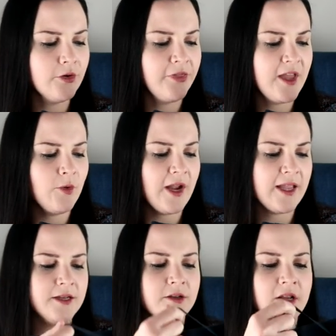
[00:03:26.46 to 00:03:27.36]
thing where I
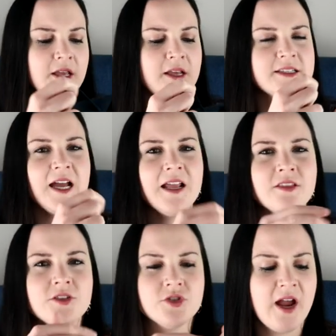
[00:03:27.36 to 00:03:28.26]
can tighten
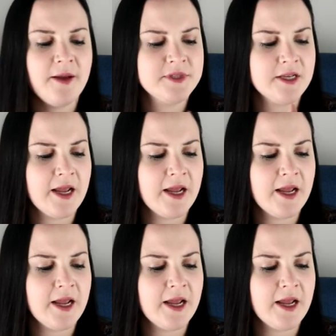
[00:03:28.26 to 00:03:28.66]
the straps and